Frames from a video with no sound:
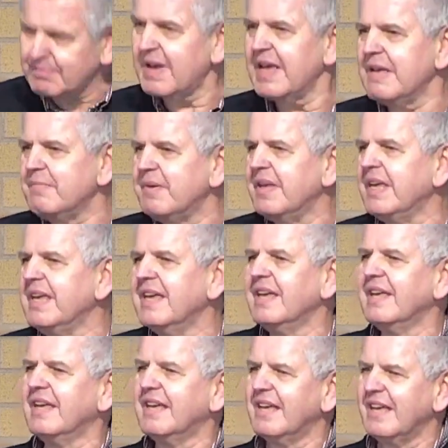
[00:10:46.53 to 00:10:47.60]
may be
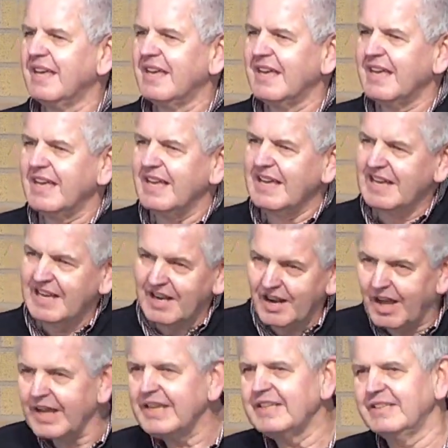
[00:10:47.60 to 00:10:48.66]

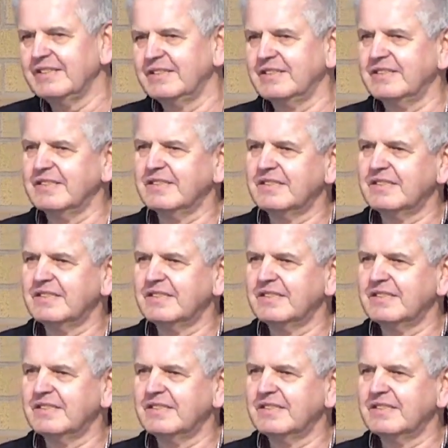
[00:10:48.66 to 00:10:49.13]
enlightened.